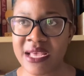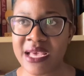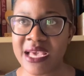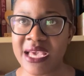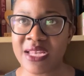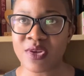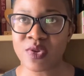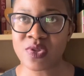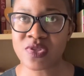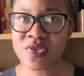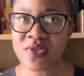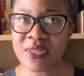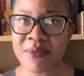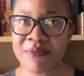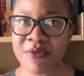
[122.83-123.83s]
and also
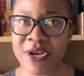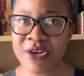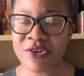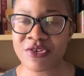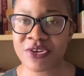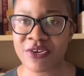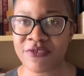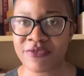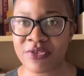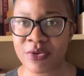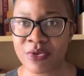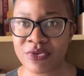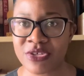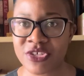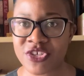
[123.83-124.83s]
The Priory of the
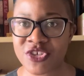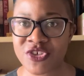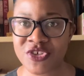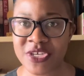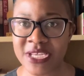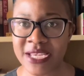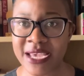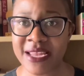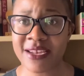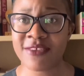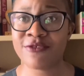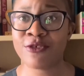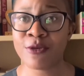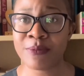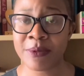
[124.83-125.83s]
Orange Tree. And a
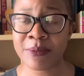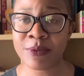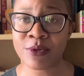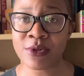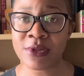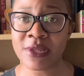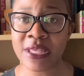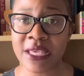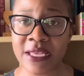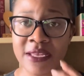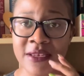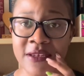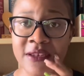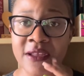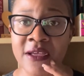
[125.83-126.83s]
few people
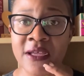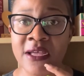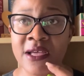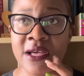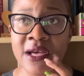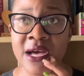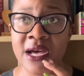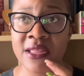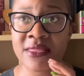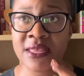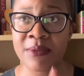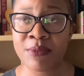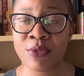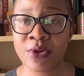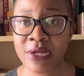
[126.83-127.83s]
in the
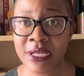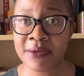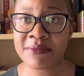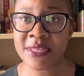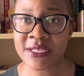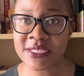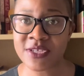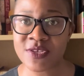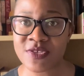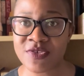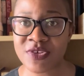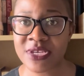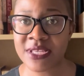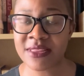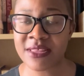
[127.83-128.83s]
book club that I was
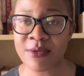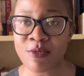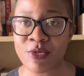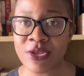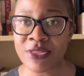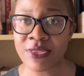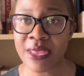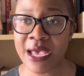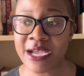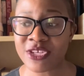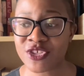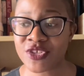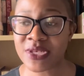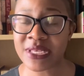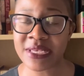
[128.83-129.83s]
reading them with
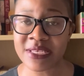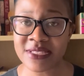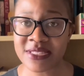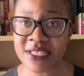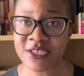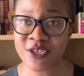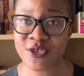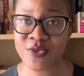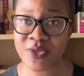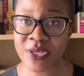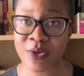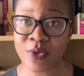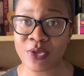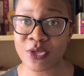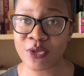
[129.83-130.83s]
actually listened to the
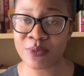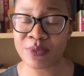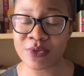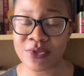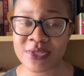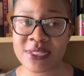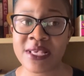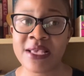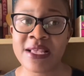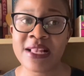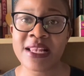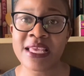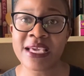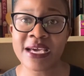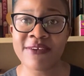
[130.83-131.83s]
audiobooks.
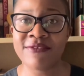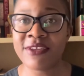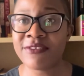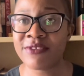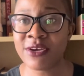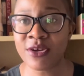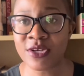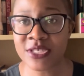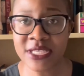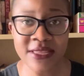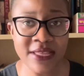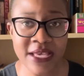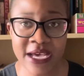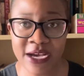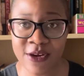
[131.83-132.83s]
Like, I've never gotten
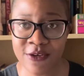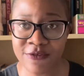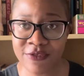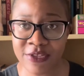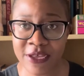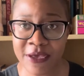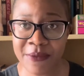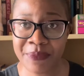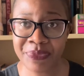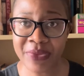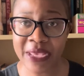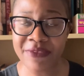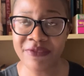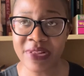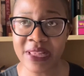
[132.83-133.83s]
the hang of them.
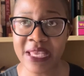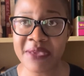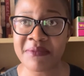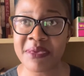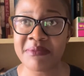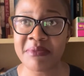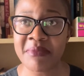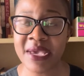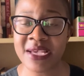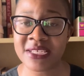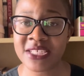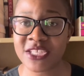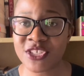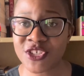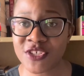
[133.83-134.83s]
I feel like maybe my
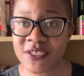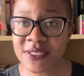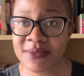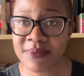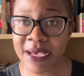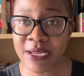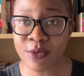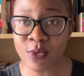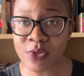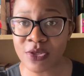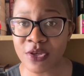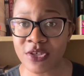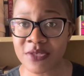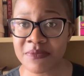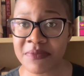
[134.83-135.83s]
attention span will
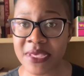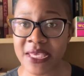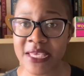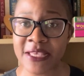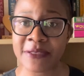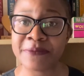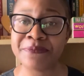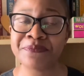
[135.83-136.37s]
not be